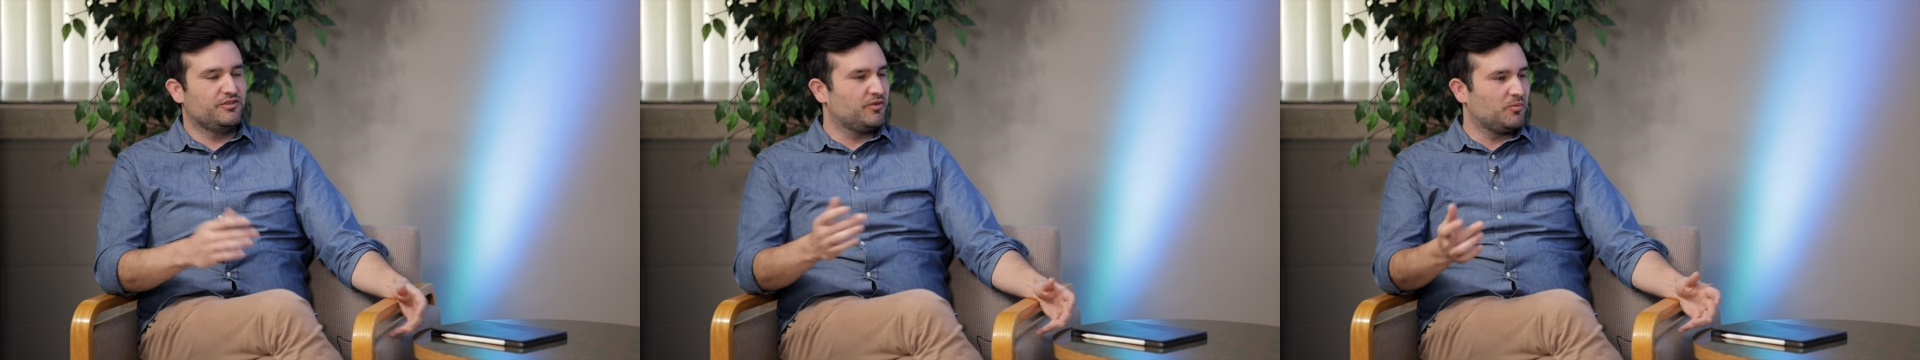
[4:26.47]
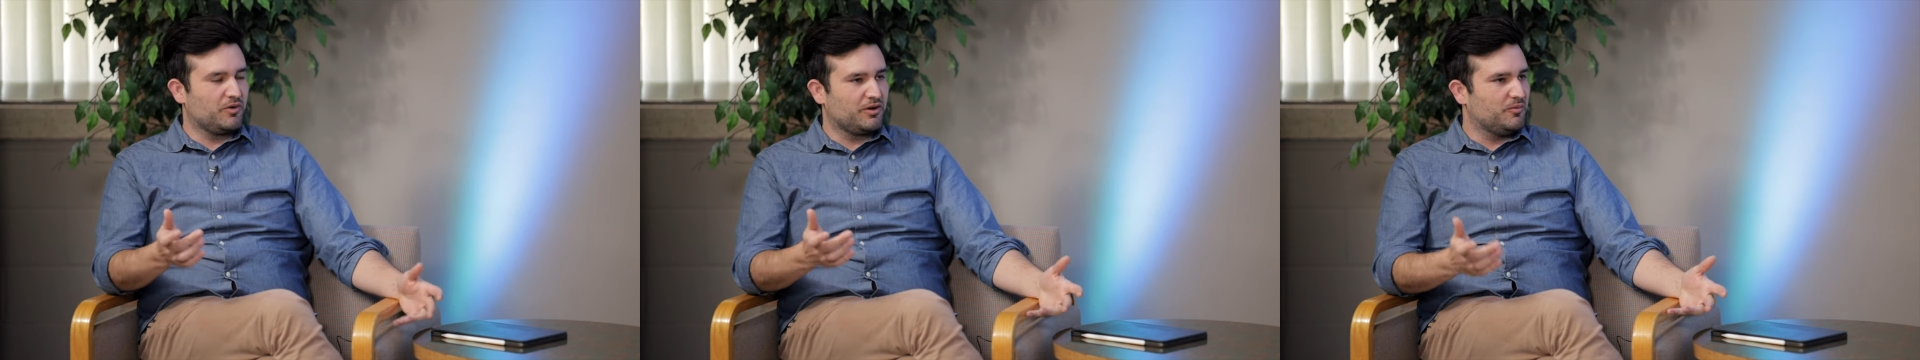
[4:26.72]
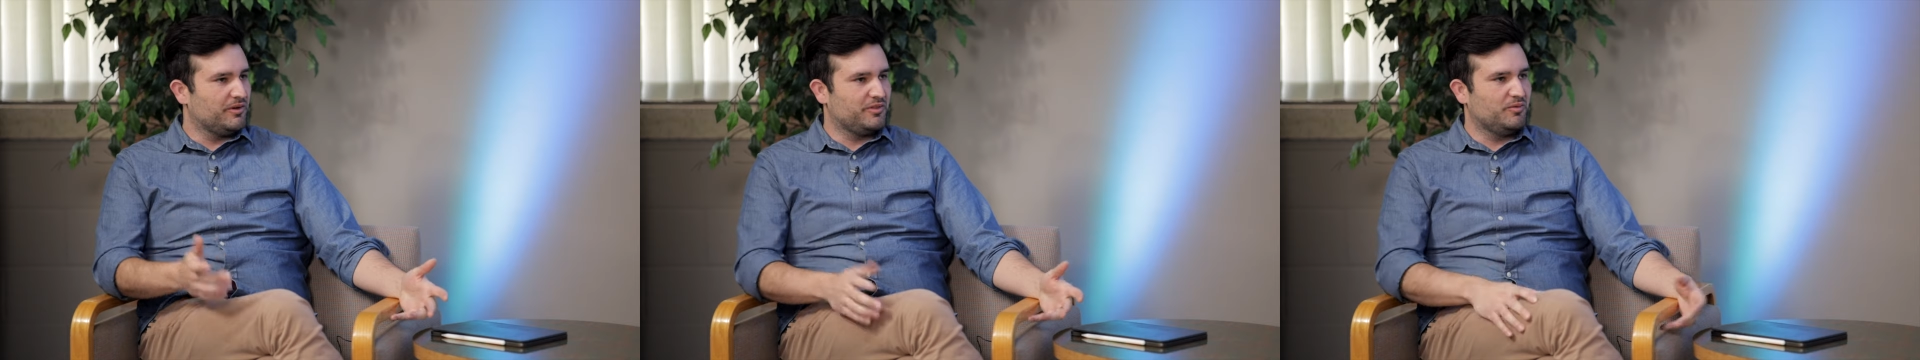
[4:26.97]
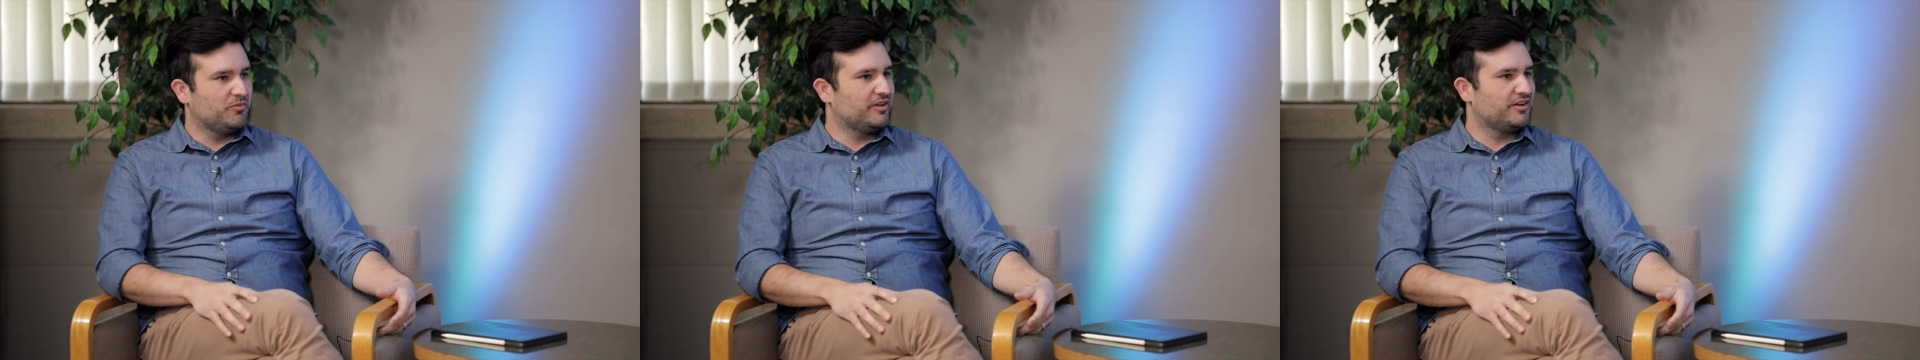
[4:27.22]
different work
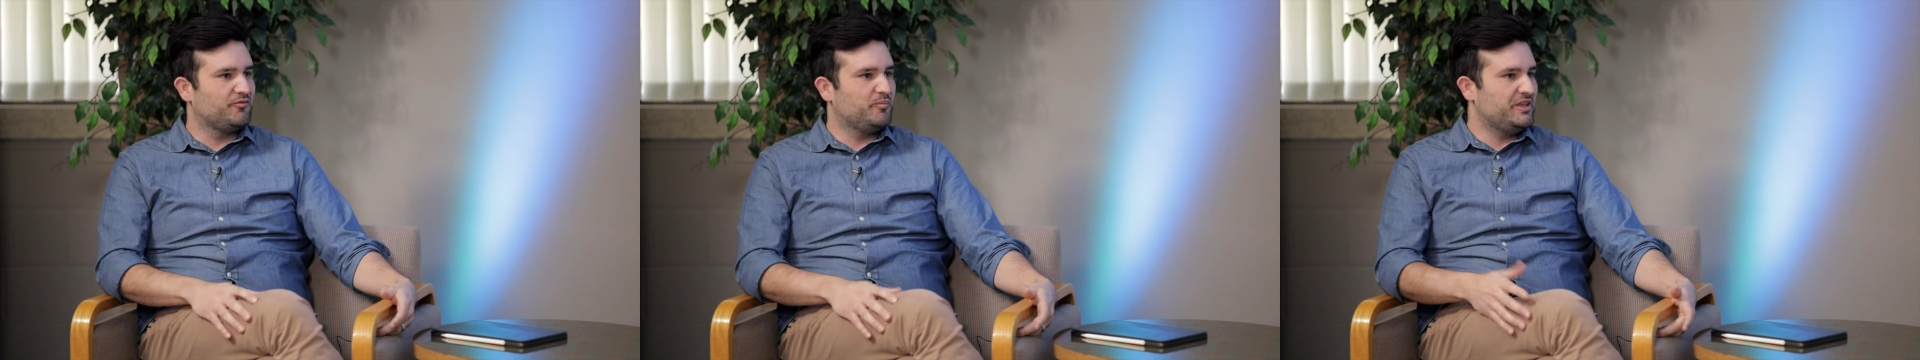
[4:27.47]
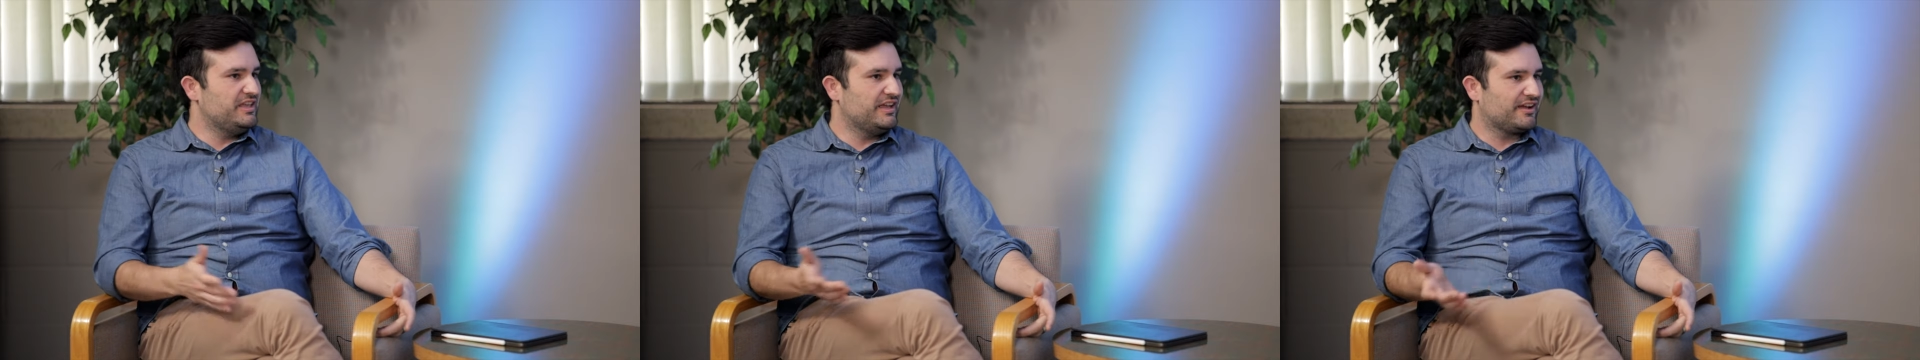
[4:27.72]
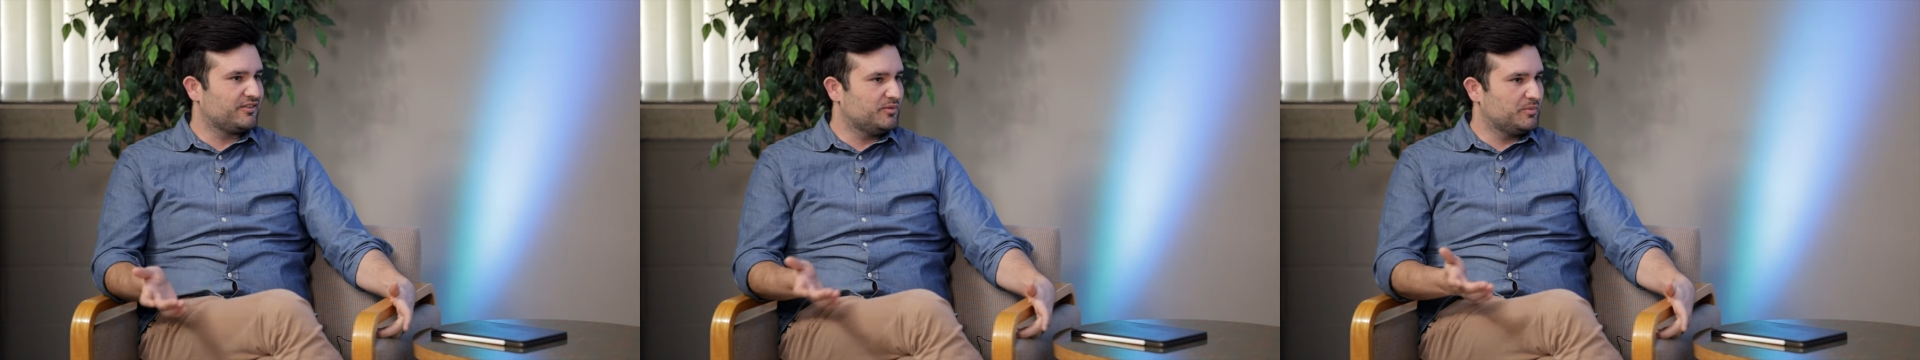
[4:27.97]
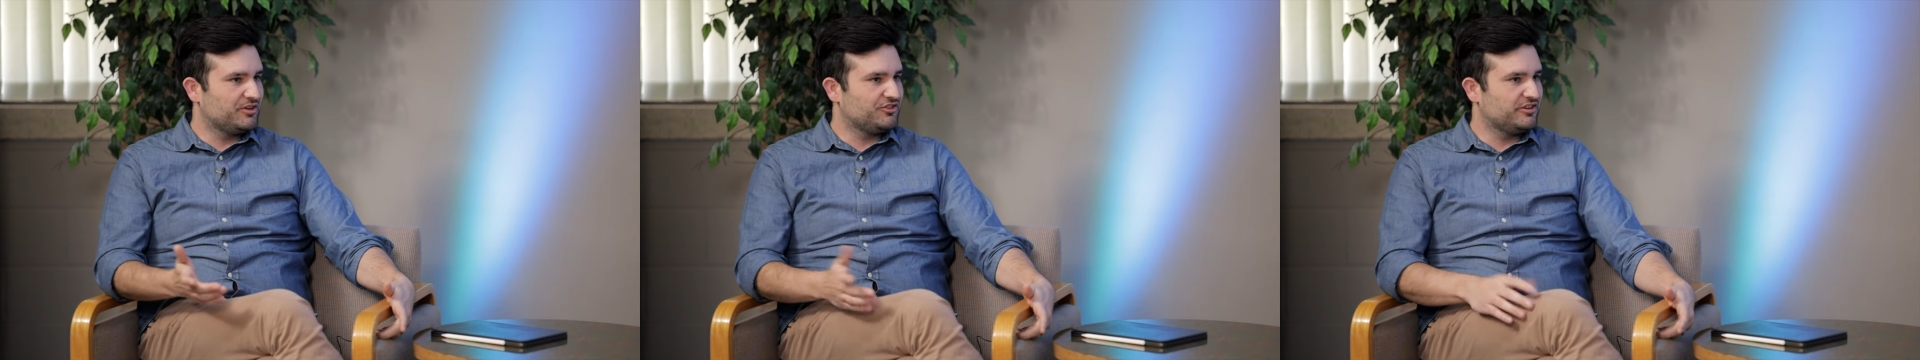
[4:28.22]
with kind of bee
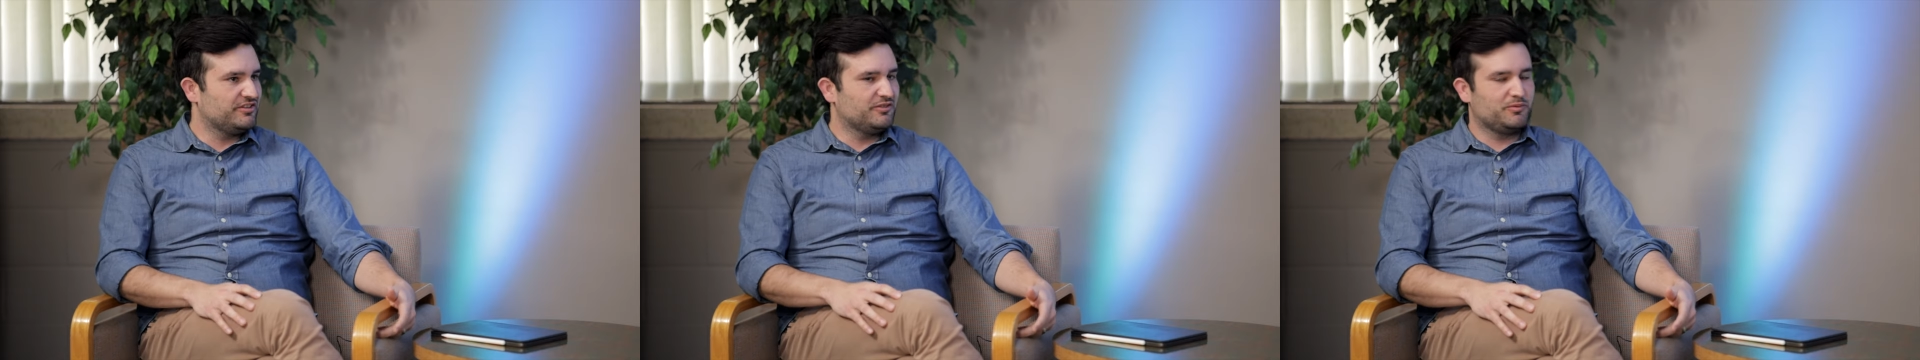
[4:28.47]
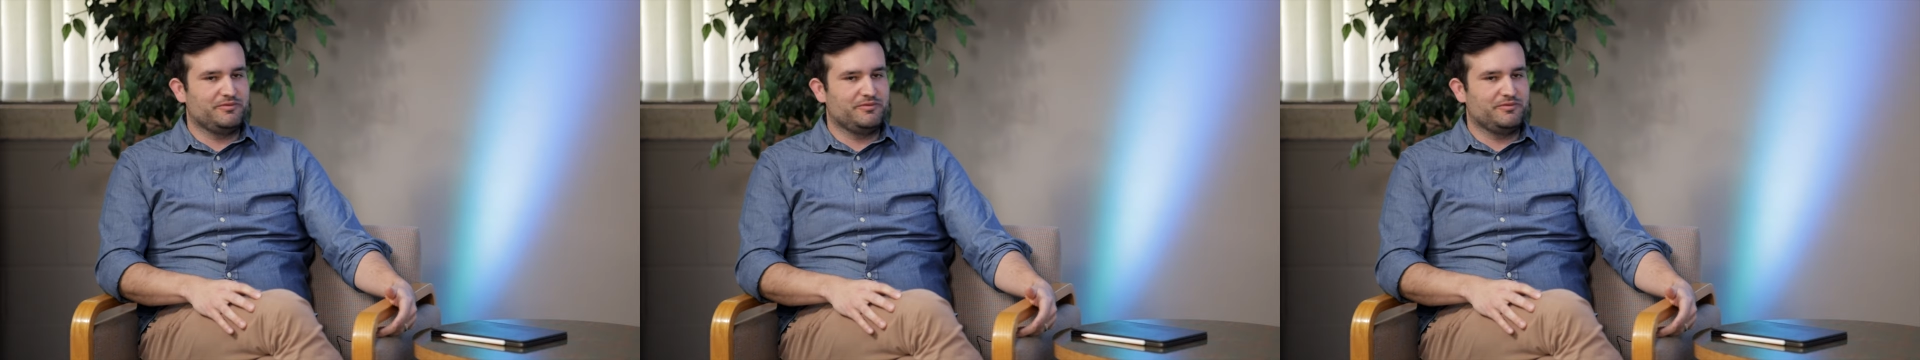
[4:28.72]
exhibitions.